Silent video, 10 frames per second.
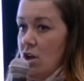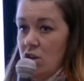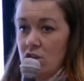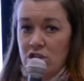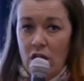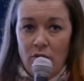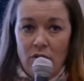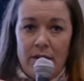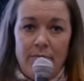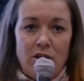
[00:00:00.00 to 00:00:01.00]
So,
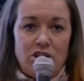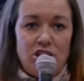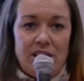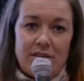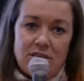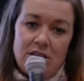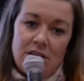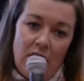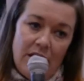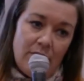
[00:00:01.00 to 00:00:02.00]
in March
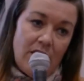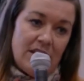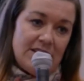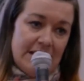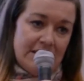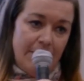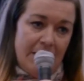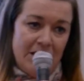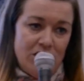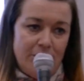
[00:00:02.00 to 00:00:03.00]
2009, when I set up
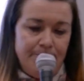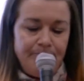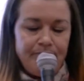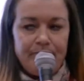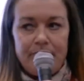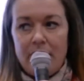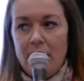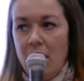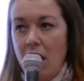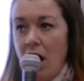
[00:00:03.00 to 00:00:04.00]
Elation,
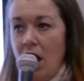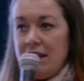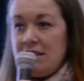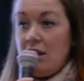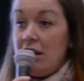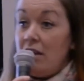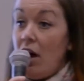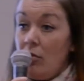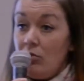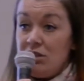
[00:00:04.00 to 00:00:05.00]
I decided that
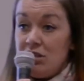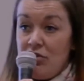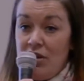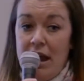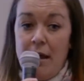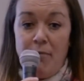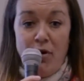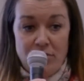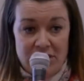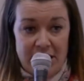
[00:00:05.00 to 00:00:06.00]
I wanted to create a
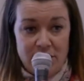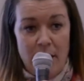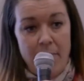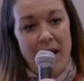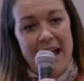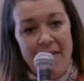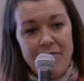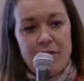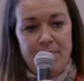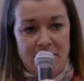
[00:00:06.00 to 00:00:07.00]
process whereby
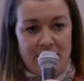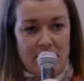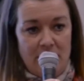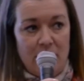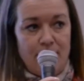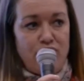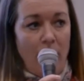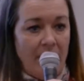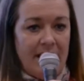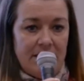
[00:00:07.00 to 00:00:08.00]
every business could
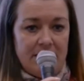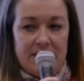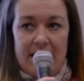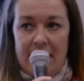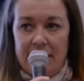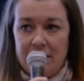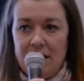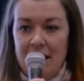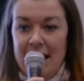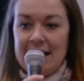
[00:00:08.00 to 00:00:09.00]
properly understand
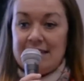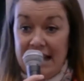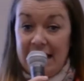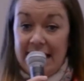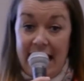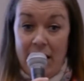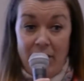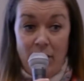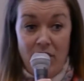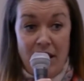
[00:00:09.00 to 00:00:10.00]
exactly how
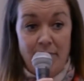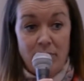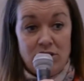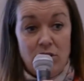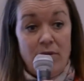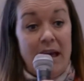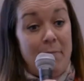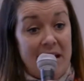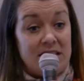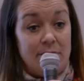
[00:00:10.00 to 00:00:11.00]
they were able to get
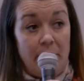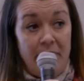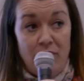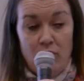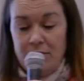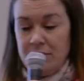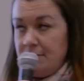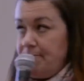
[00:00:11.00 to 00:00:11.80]
maximum performance.